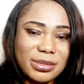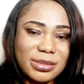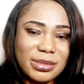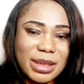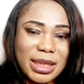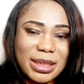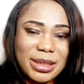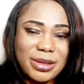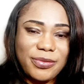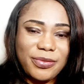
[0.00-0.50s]

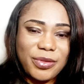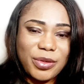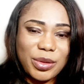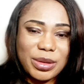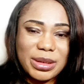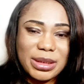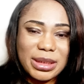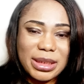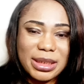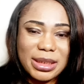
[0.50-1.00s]
And they
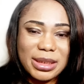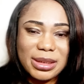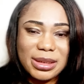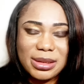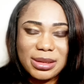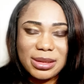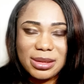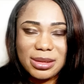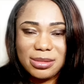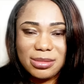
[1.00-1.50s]
fought
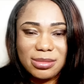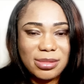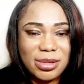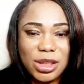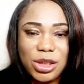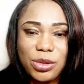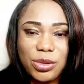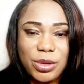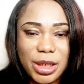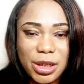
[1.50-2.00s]
and,
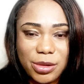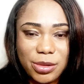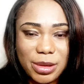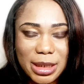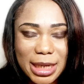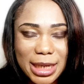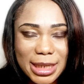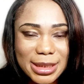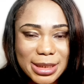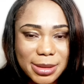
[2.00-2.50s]
you know,
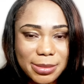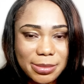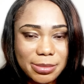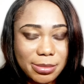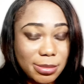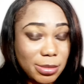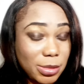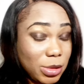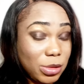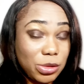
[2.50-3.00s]
killed
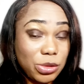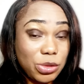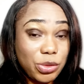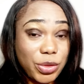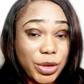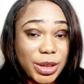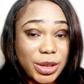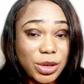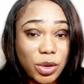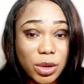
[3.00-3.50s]
Kazim.
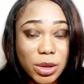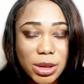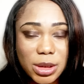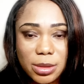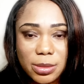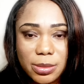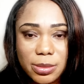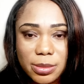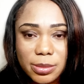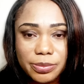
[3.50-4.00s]
Great.
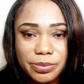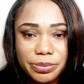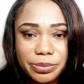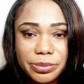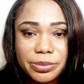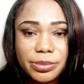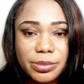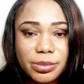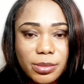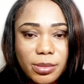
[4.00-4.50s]
Awesome.
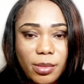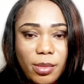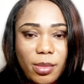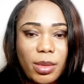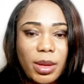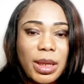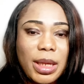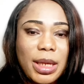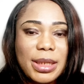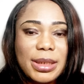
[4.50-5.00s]

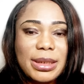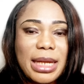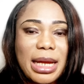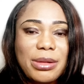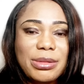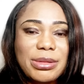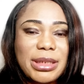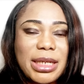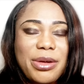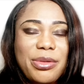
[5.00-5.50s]

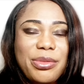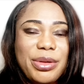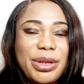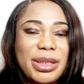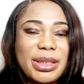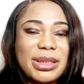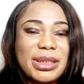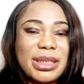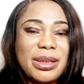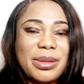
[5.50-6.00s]
Now, there
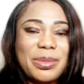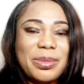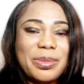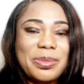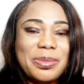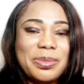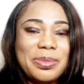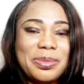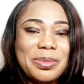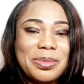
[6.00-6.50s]
is
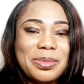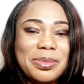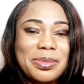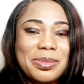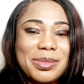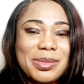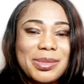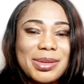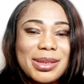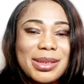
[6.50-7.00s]

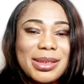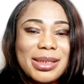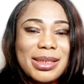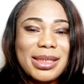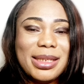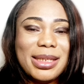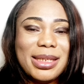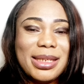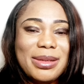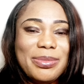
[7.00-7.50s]

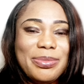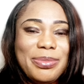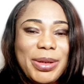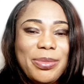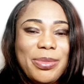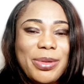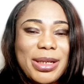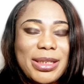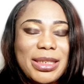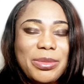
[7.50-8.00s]

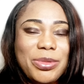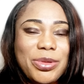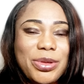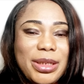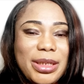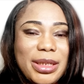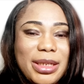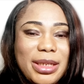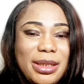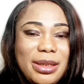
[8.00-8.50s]
Bimba
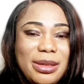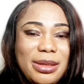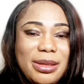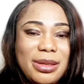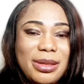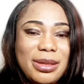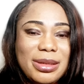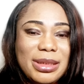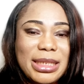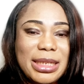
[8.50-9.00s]
Demoye,
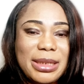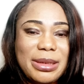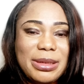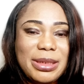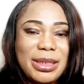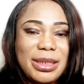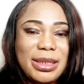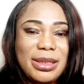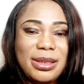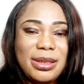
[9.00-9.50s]

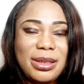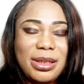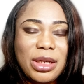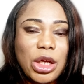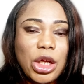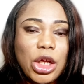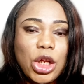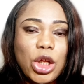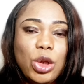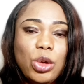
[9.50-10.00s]
Teni,
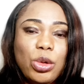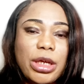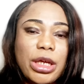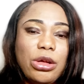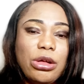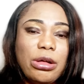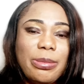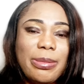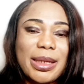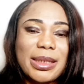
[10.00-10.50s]

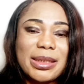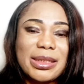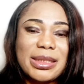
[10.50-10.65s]
looking up and